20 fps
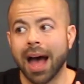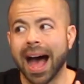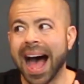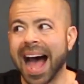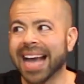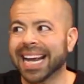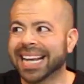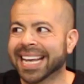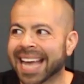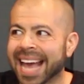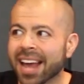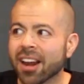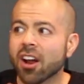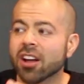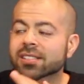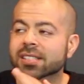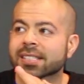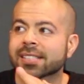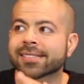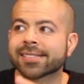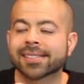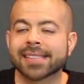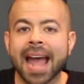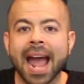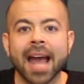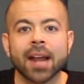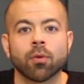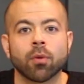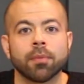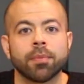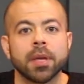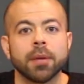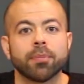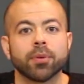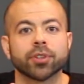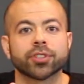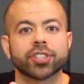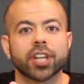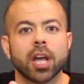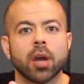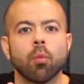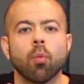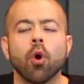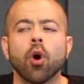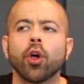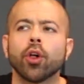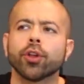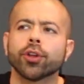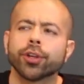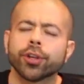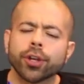I cannot stand when people say, well,